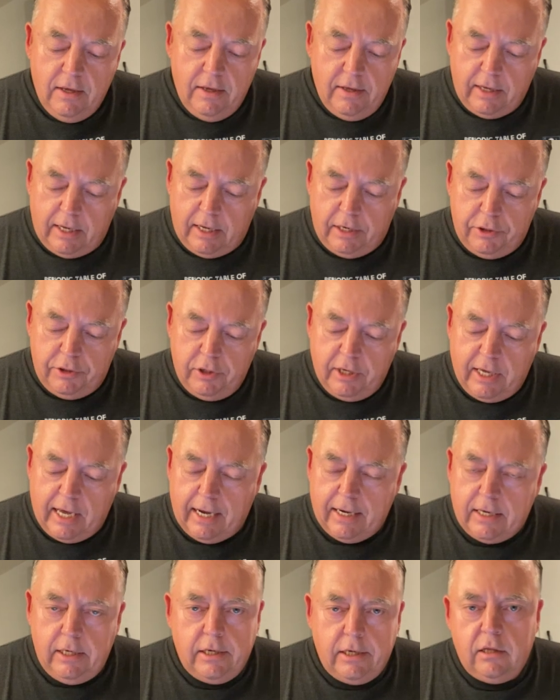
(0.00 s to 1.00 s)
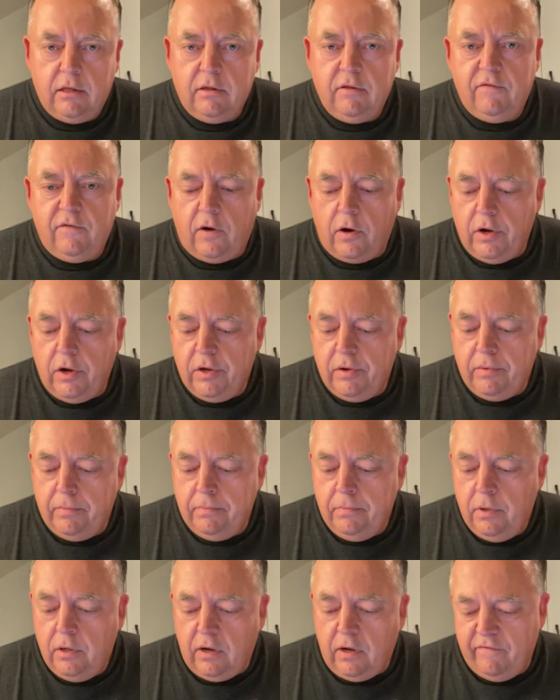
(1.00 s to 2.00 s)
and you calculated the
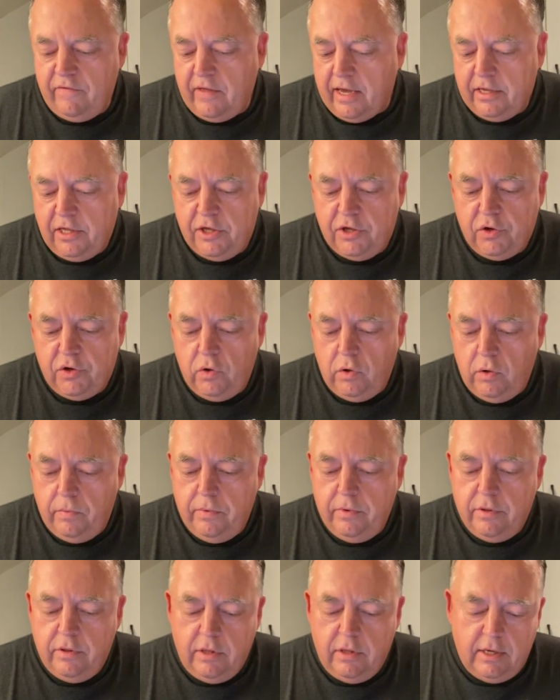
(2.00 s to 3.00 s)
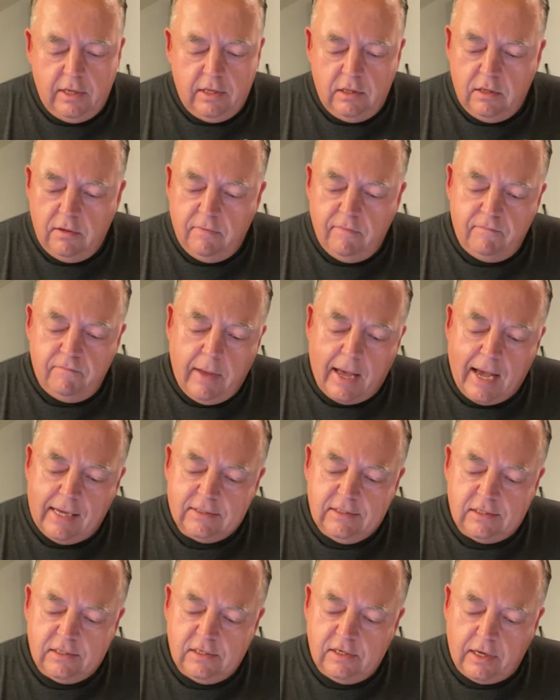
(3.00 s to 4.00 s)
volume of that cube, then the
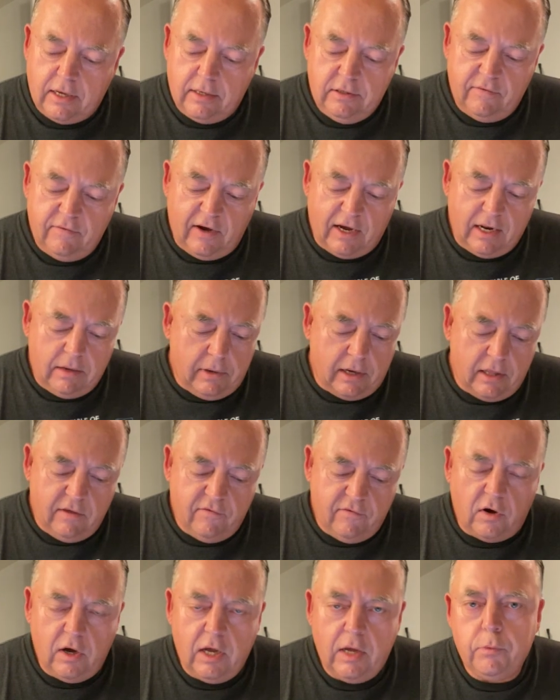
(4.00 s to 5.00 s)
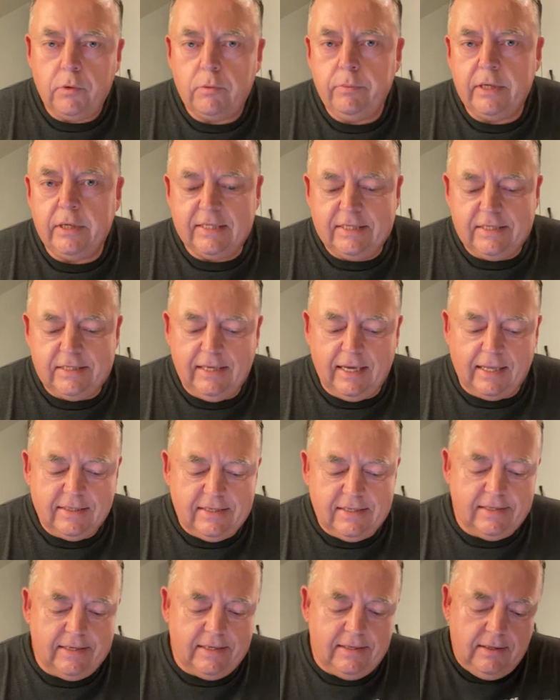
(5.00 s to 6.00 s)
mass divided by the volume would be its
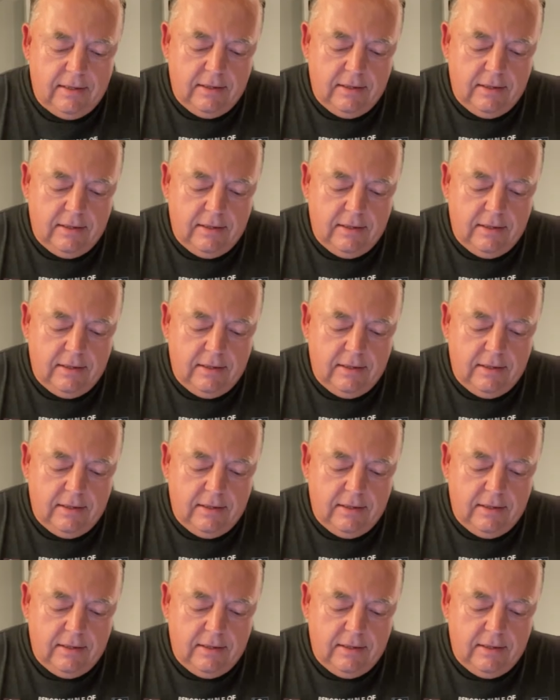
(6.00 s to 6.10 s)
density.